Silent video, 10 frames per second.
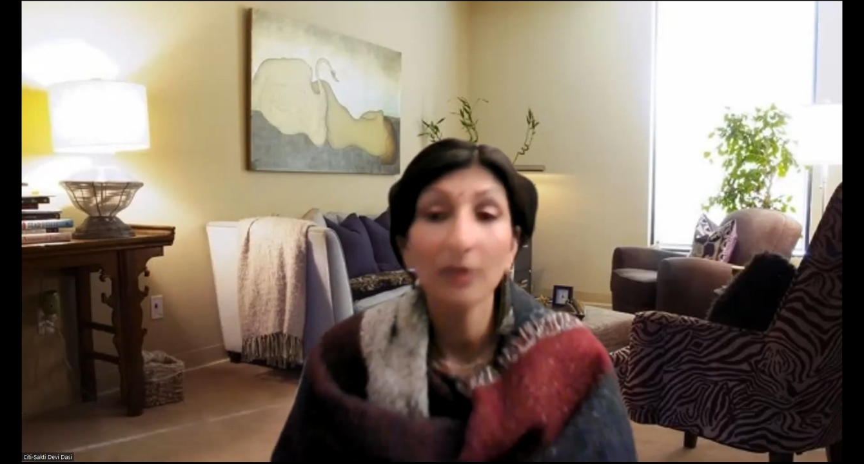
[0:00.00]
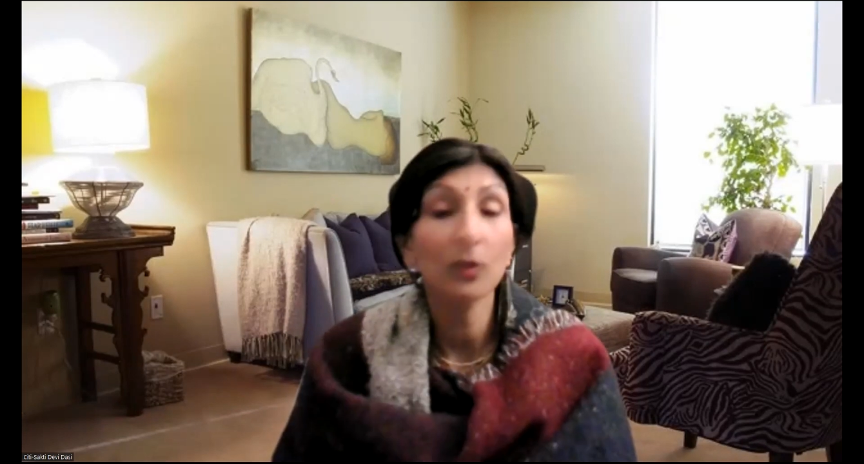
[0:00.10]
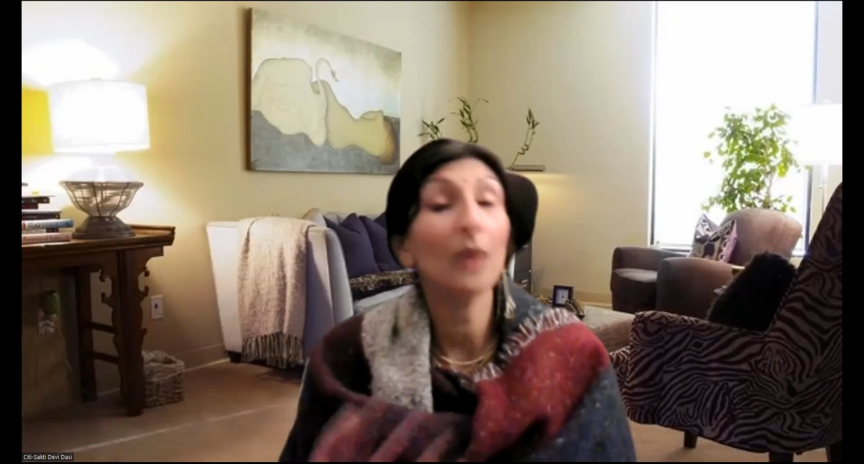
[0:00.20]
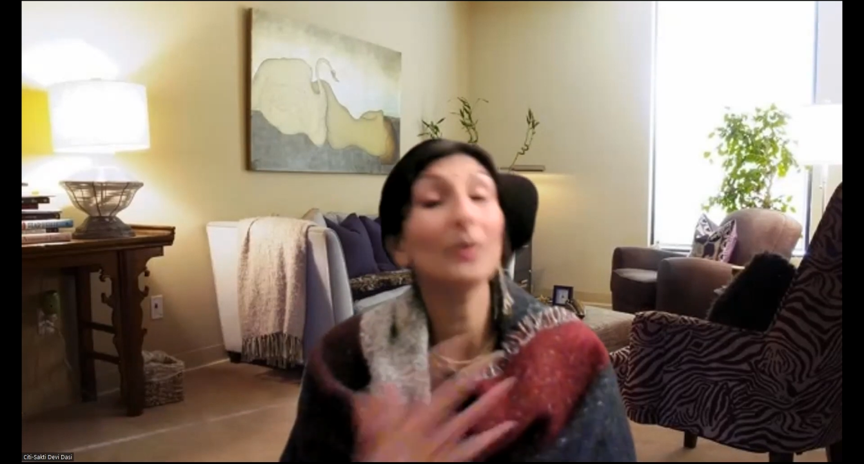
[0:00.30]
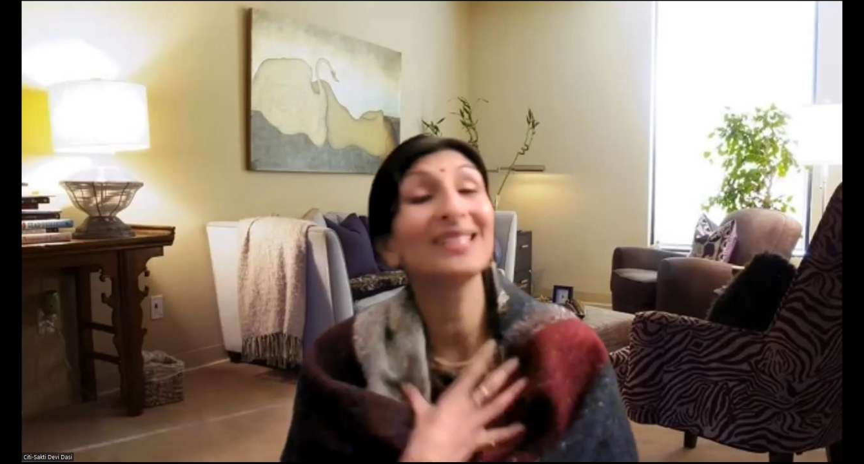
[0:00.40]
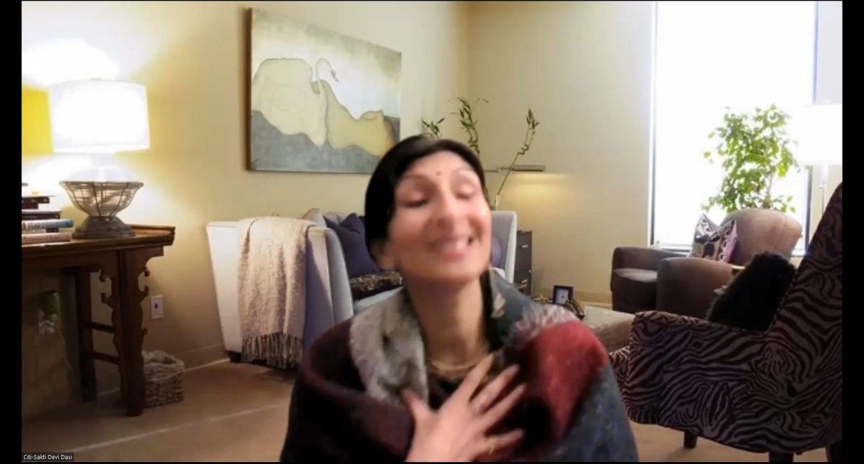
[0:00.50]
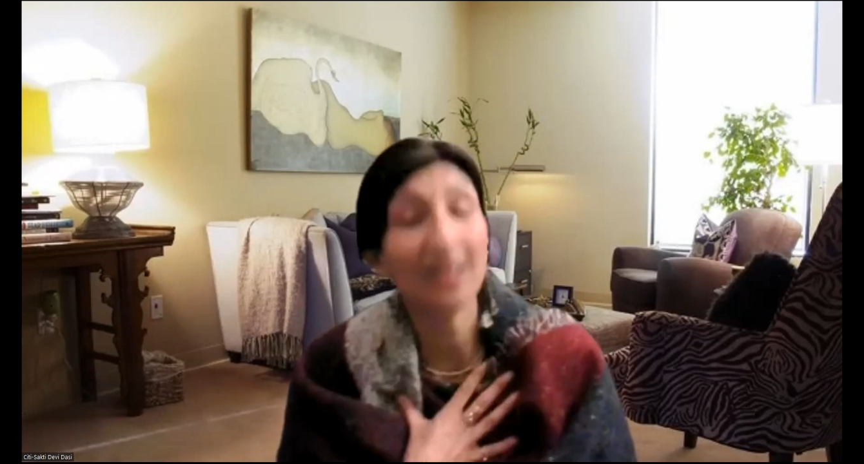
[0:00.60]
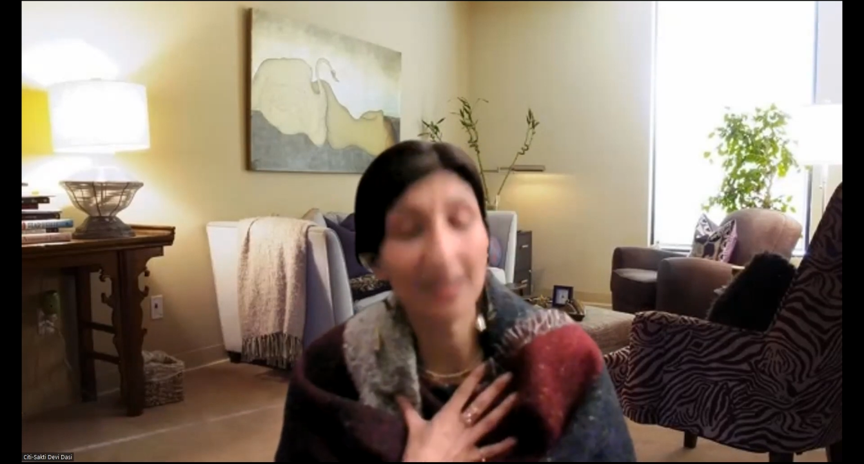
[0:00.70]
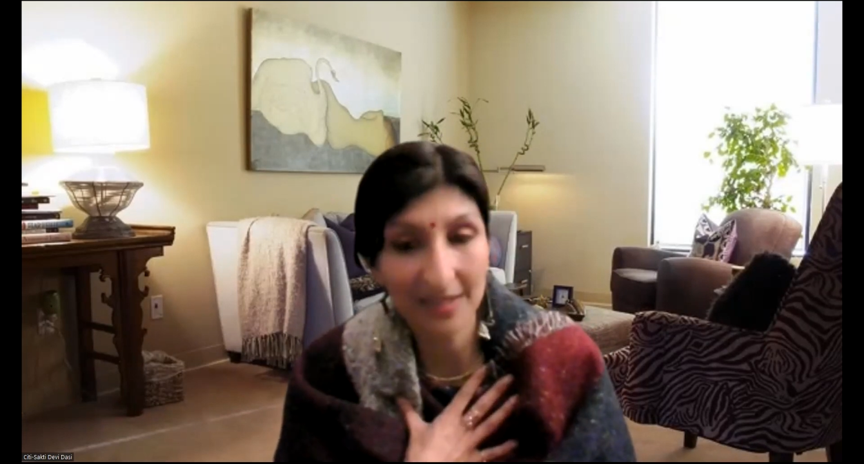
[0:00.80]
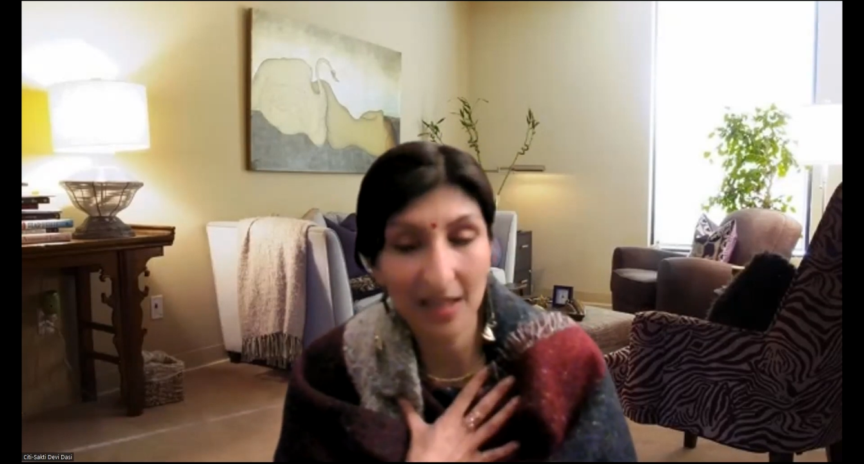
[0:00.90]
the way we see
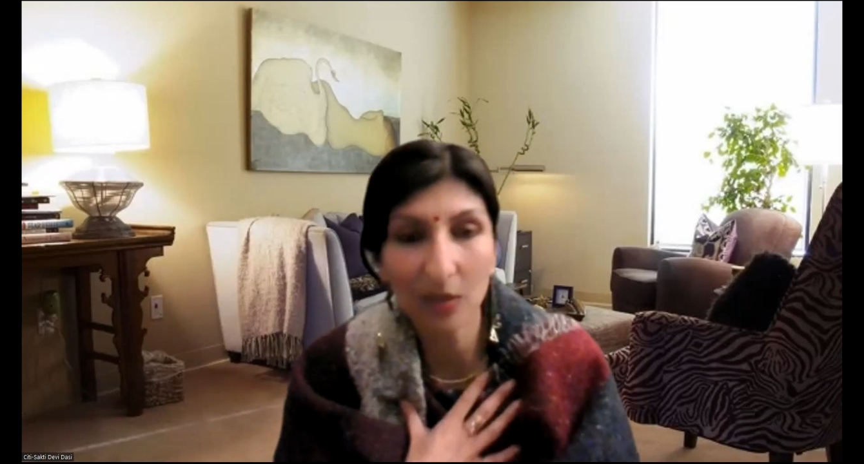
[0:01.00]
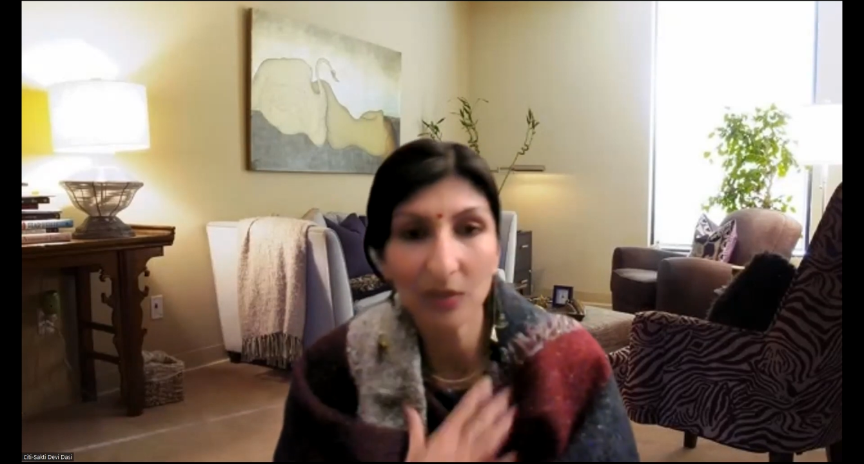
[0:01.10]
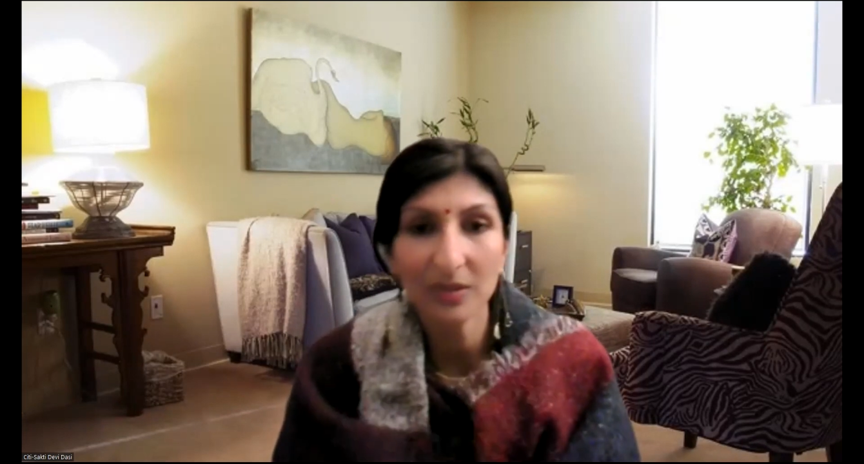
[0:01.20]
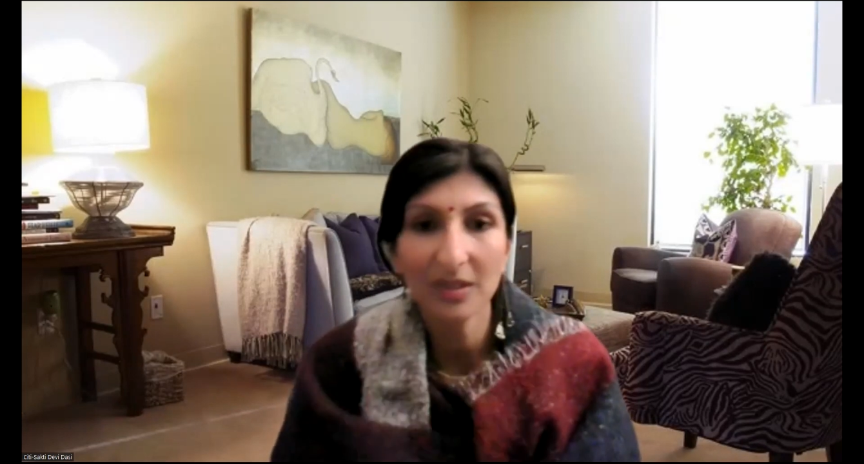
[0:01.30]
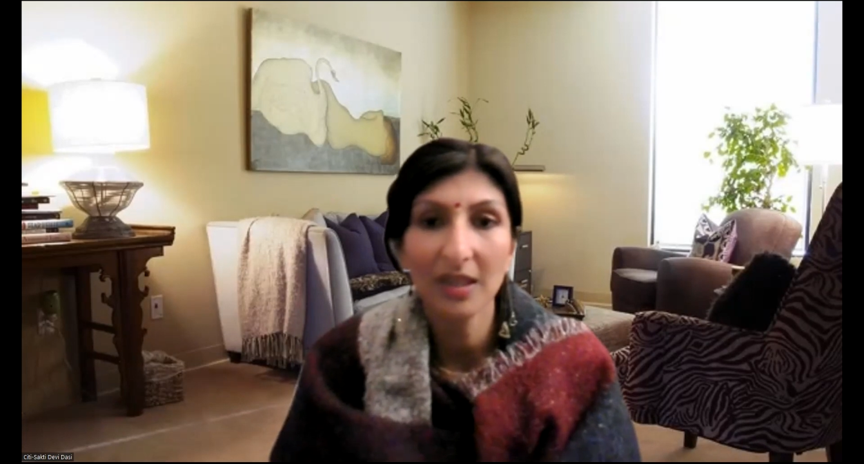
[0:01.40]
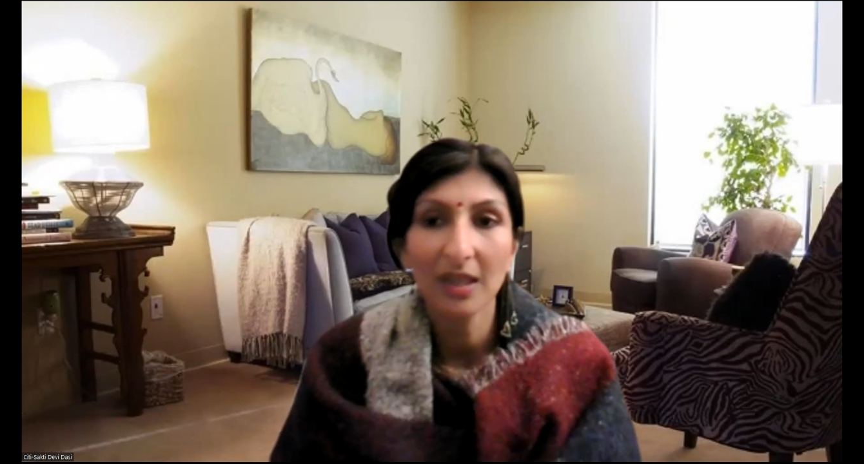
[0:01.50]
ourselves.